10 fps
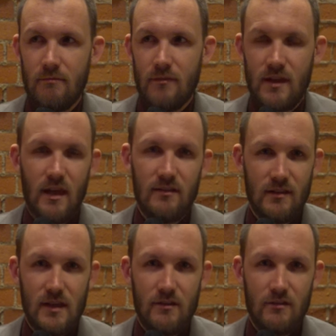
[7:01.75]
the Kings'
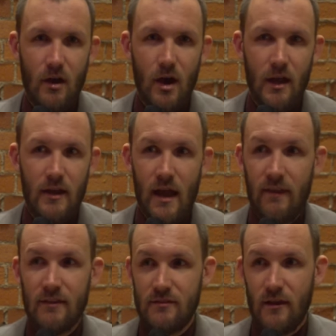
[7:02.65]
lead is gone, and
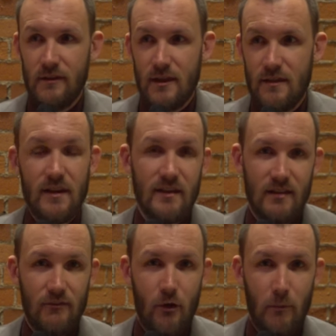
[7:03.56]
then suddenly the Knicks
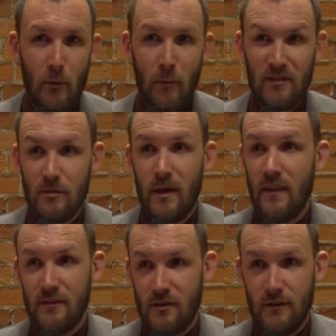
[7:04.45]
have all the momentum, and
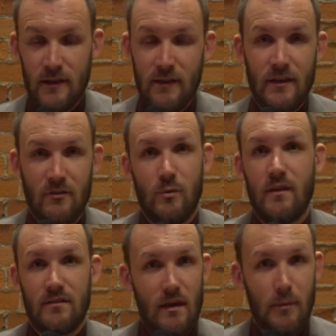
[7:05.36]
then suddenly the Knicks win
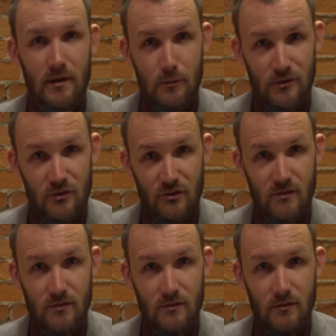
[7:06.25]
this game by double
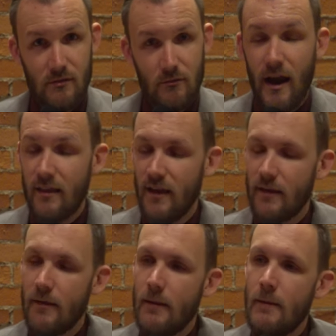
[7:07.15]
digits, right?
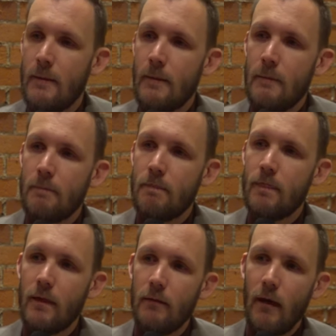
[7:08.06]
Like,
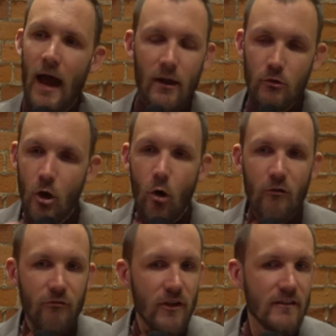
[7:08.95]
I don't know
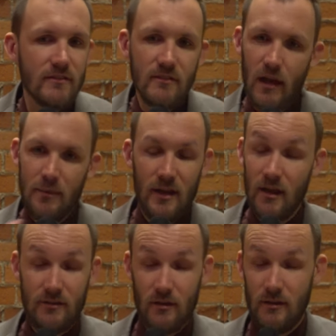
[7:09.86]
if it's, I mean,
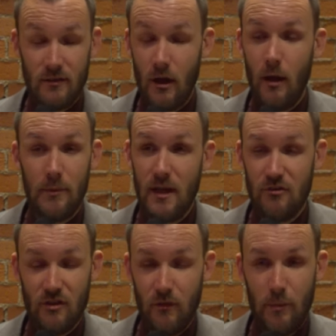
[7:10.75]
it's a
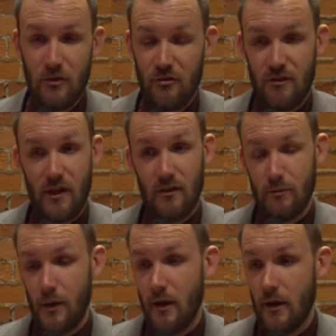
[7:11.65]
combination of a bunch of things,
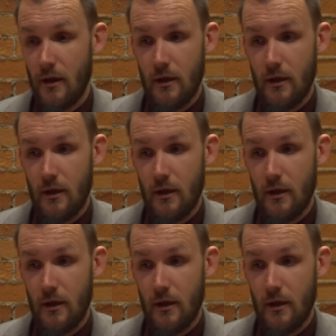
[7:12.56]
but